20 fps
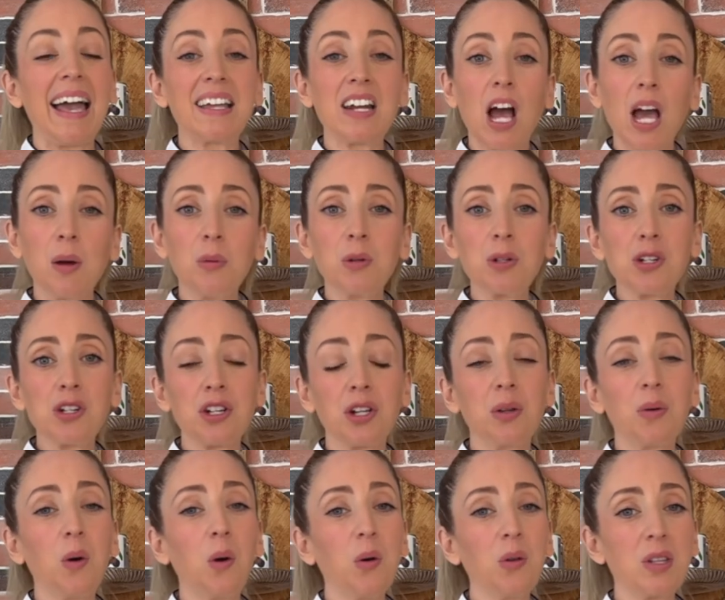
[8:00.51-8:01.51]
I will show you
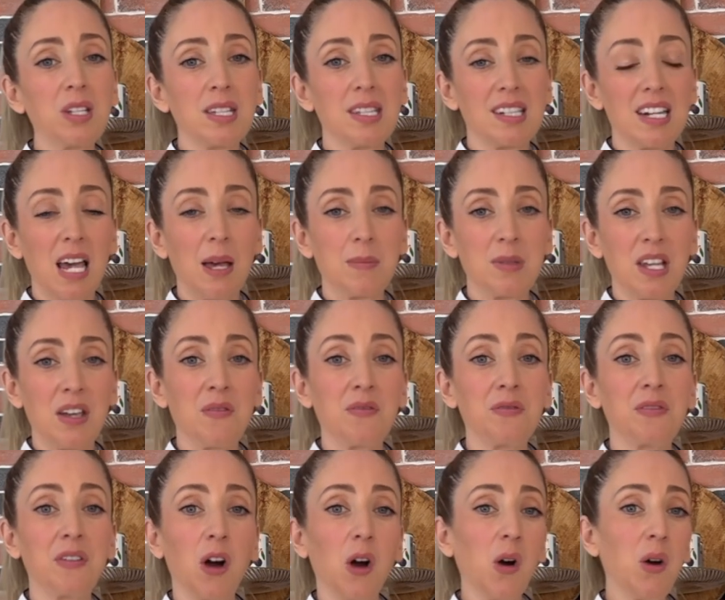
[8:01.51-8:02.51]
all the steps
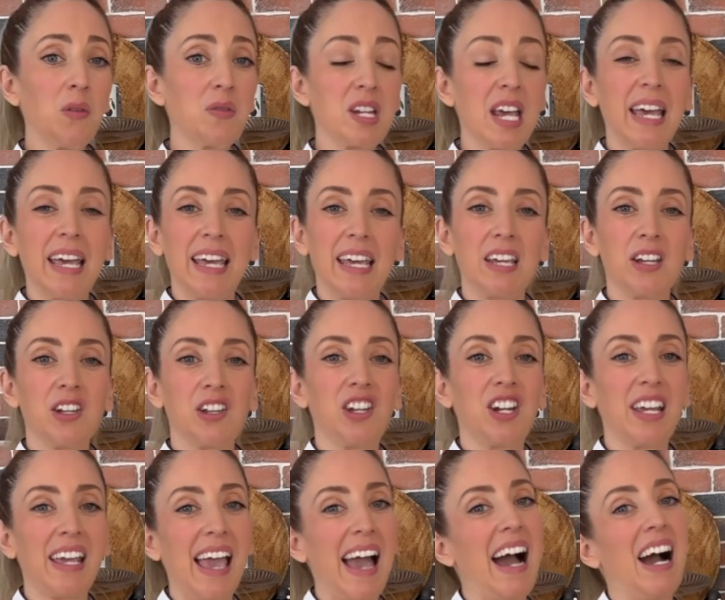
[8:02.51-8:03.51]
involved,
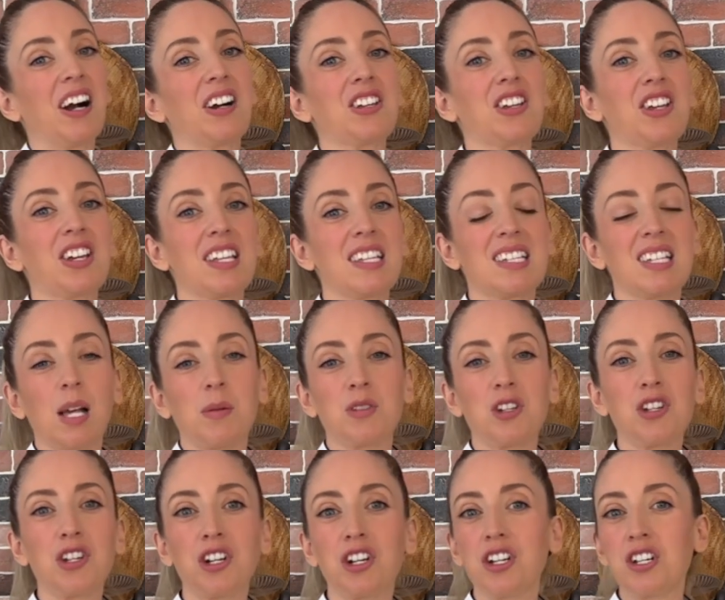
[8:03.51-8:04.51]
including how you can
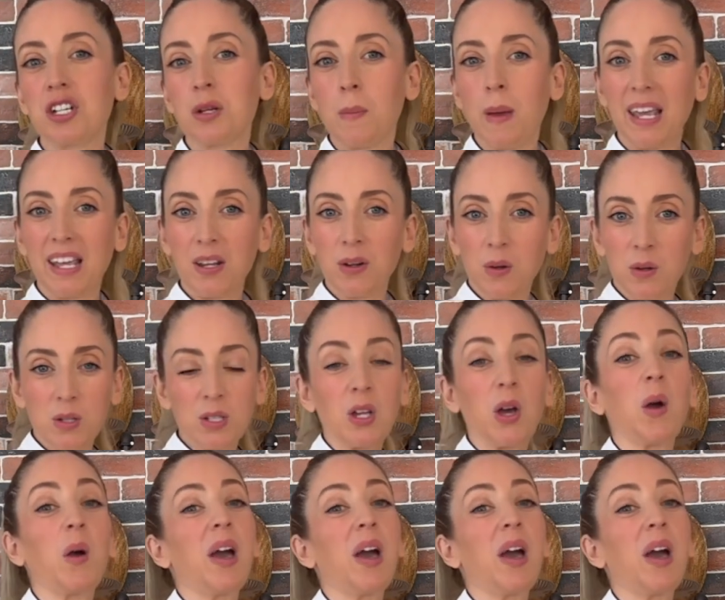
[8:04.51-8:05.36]
substitute it to make it also